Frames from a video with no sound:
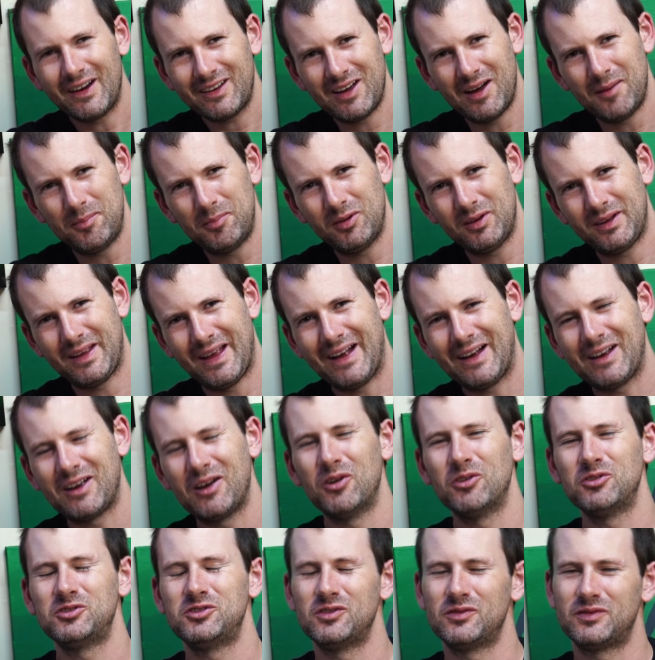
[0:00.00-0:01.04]
a couple
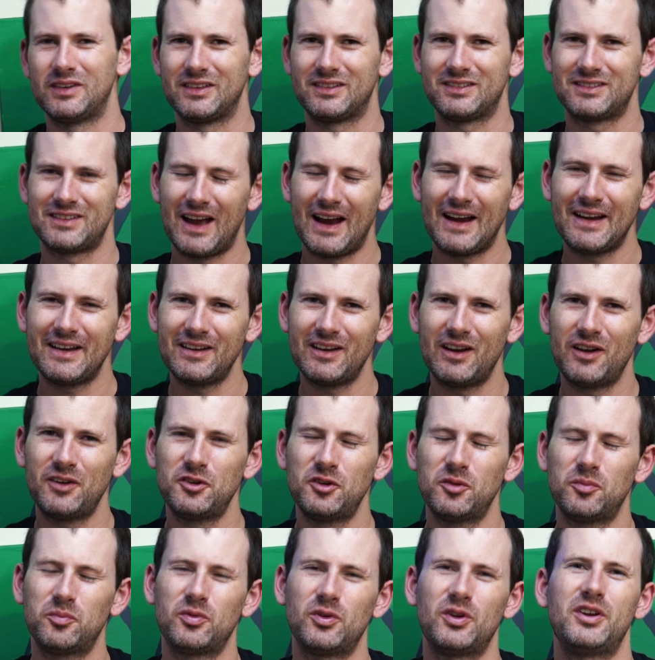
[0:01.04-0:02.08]
geckos, you've decided on
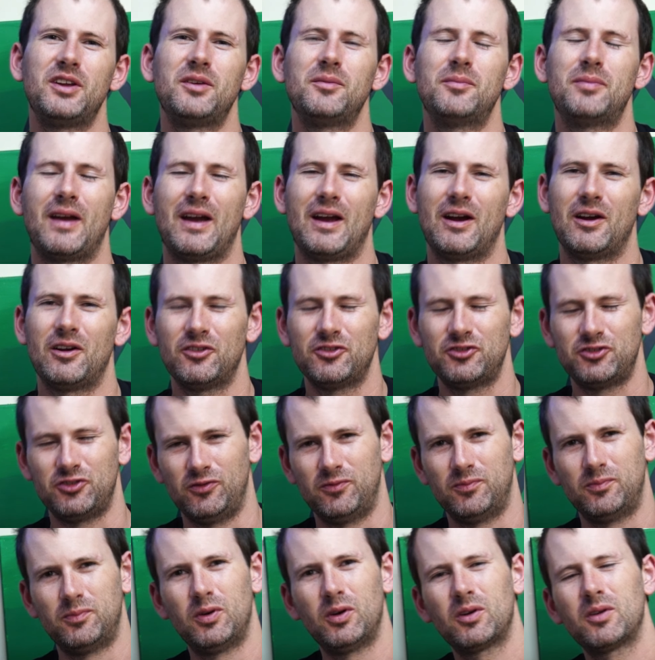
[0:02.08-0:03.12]
your breeding pairs,
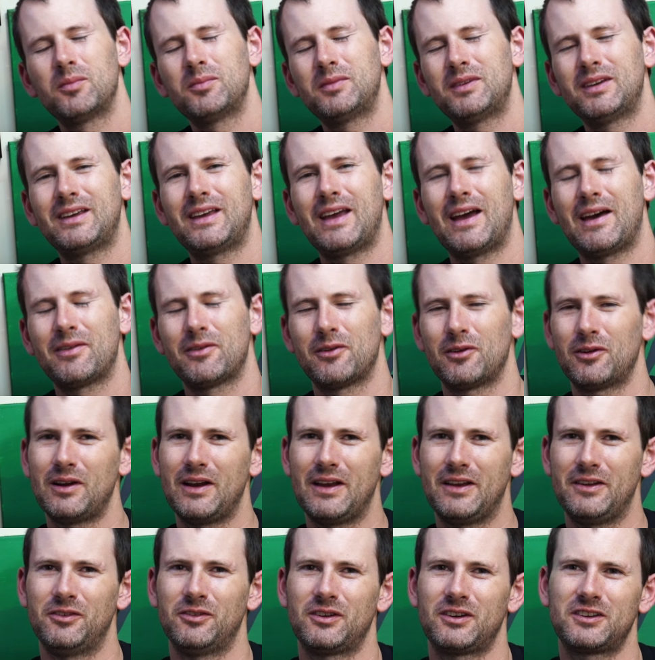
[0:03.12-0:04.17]
you've put them together
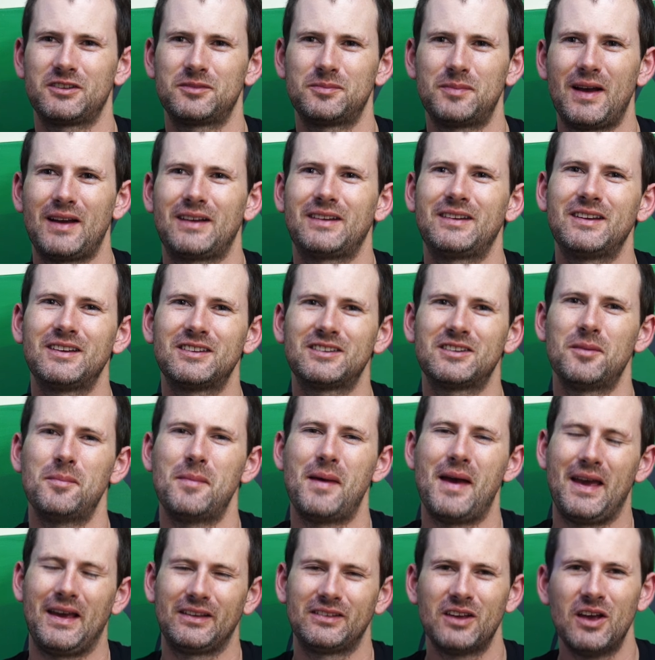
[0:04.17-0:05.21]
and you're expecting some
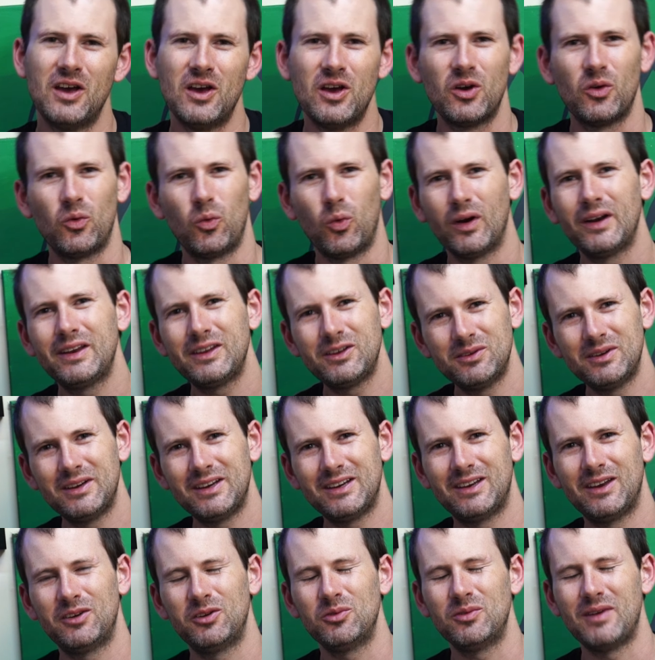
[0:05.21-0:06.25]
eggs. What do you need
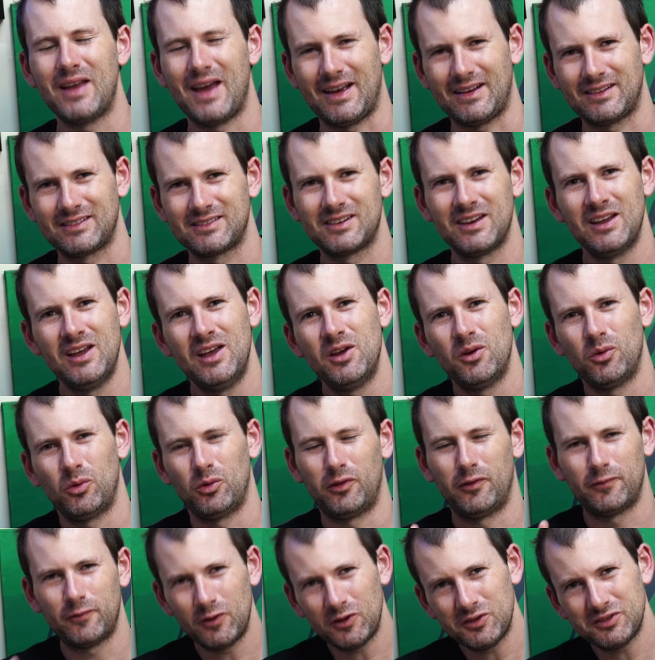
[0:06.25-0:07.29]
to do next? Well,
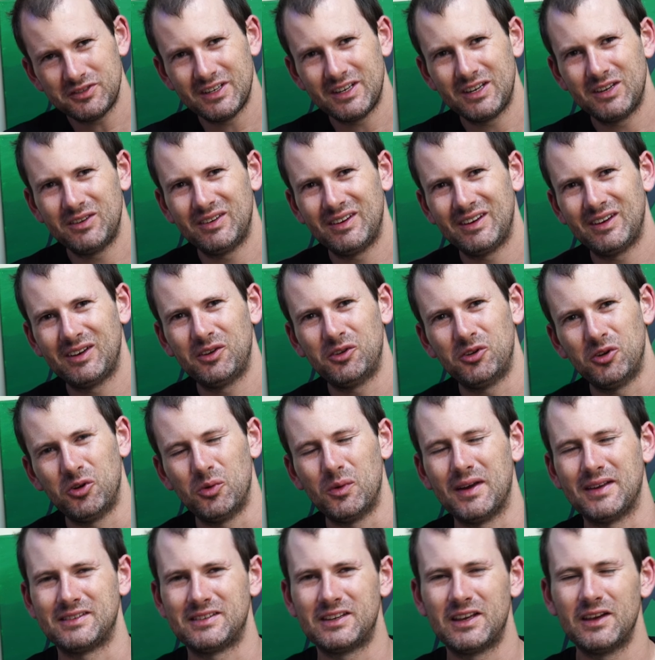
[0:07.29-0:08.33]
the first thing you need to do
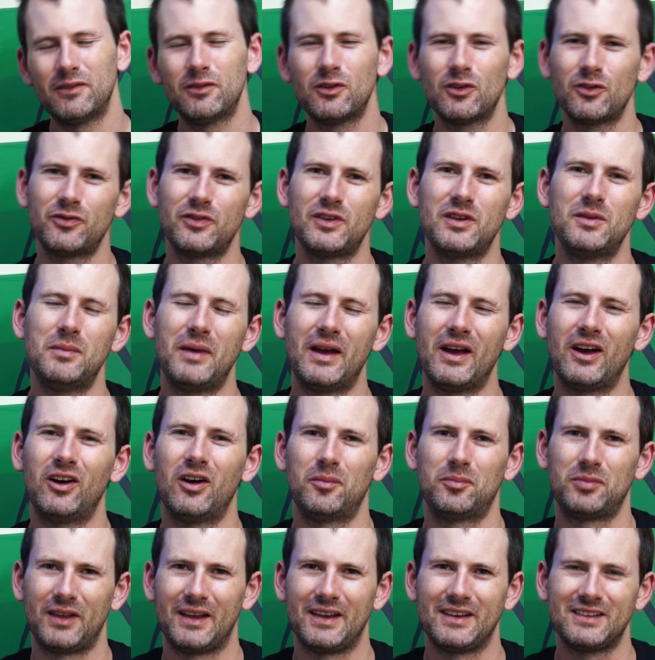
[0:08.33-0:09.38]
is give your female a
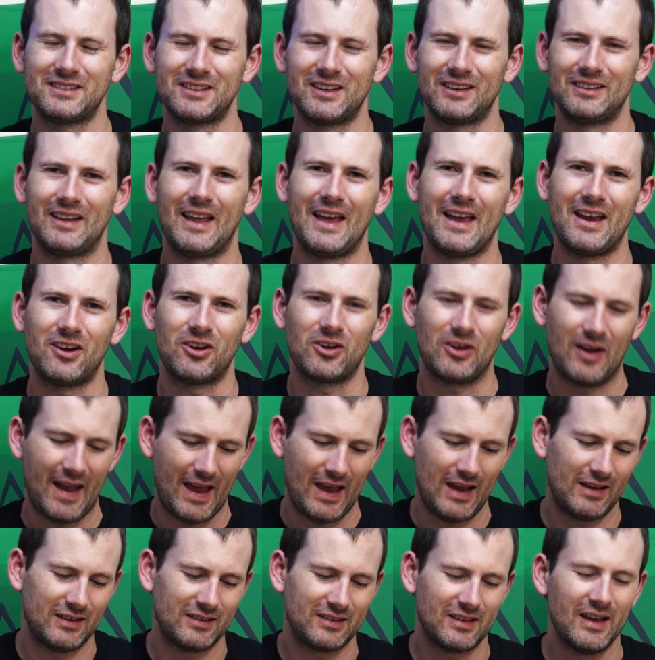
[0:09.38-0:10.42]
place to lay her
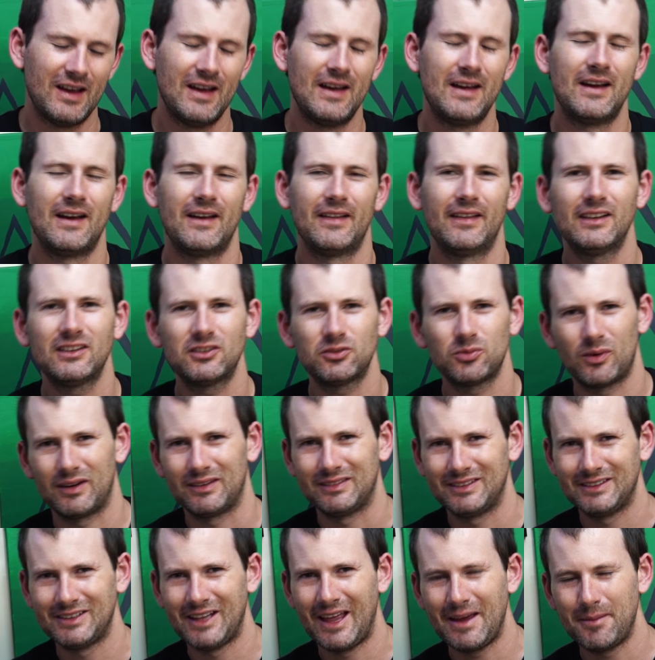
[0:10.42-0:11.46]
eggs, and that's where a
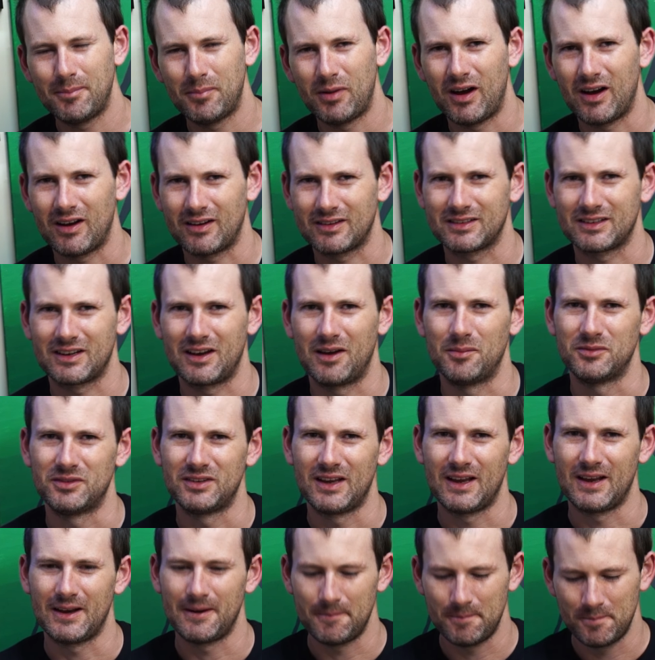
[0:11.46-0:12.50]
lay box comes
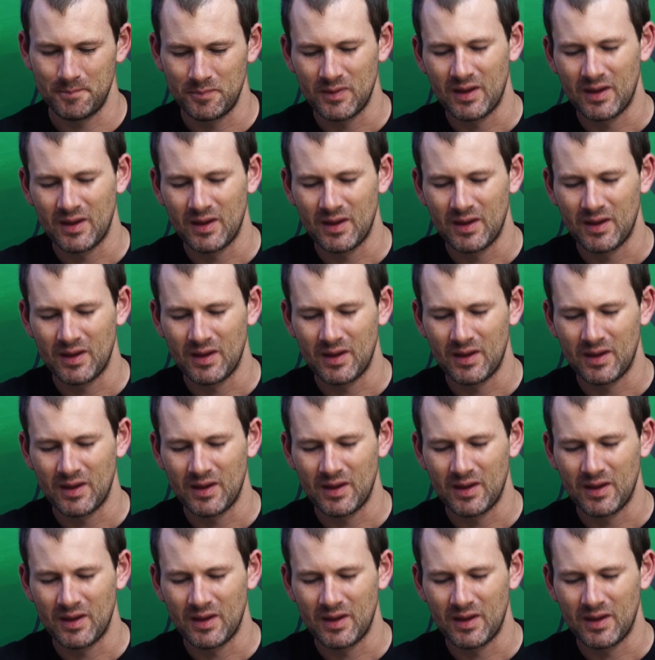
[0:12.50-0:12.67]
in.